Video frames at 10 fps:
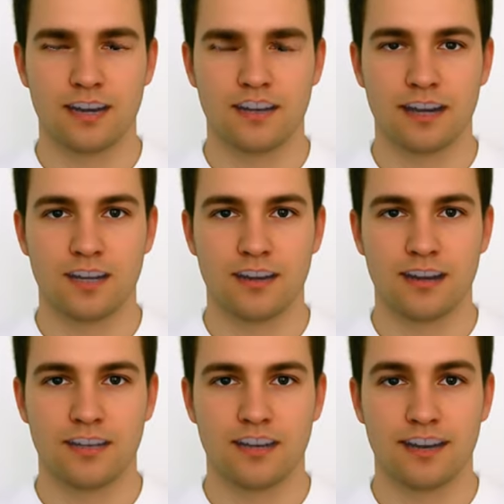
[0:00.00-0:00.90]

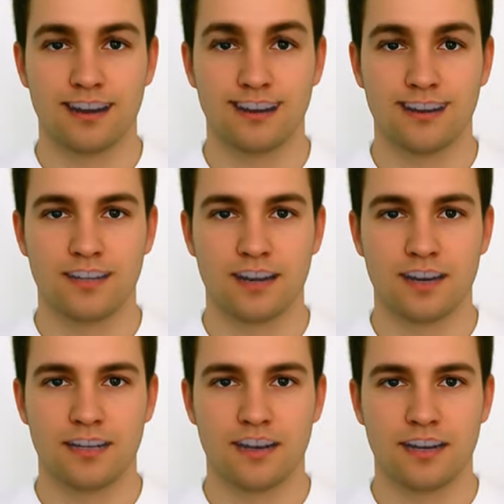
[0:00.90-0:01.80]
definition of a license
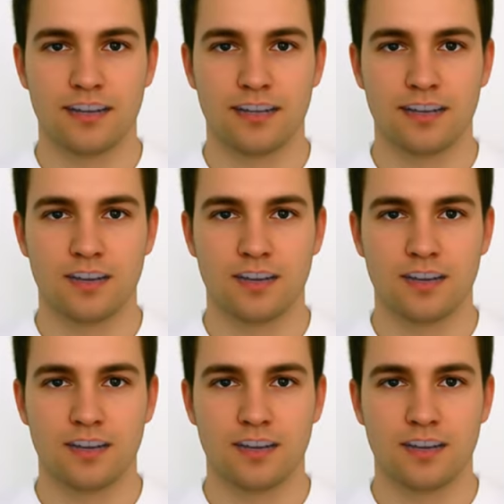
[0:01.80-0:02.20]
is a permit,